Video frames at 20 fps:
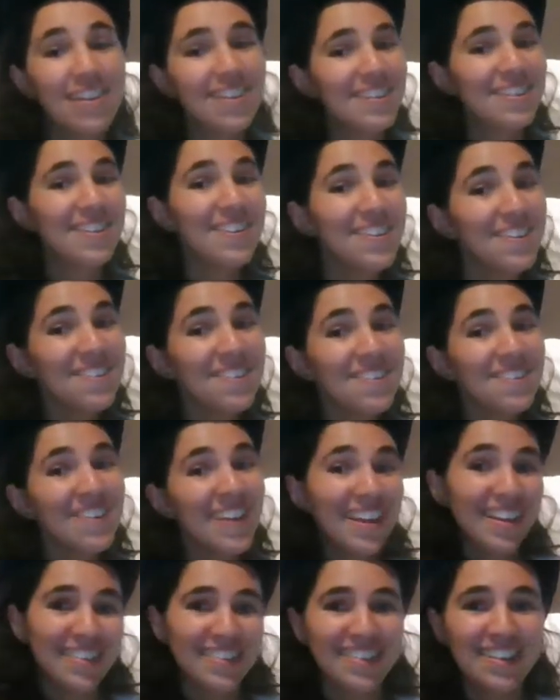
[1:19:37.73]
You,
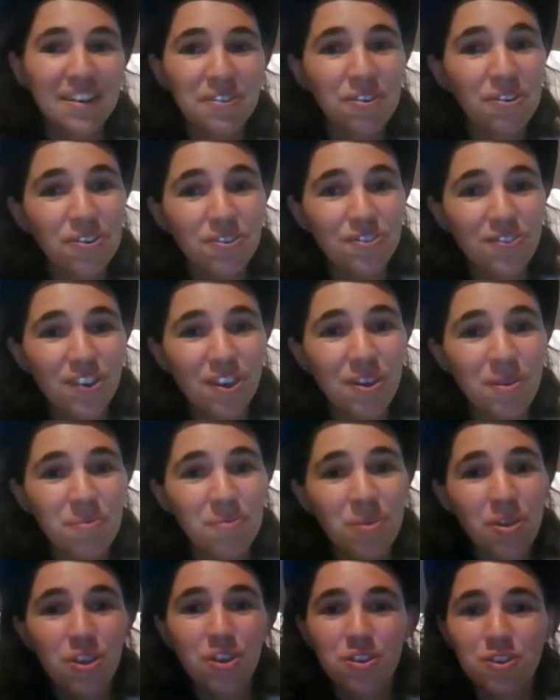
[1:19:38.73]
dear old Jim,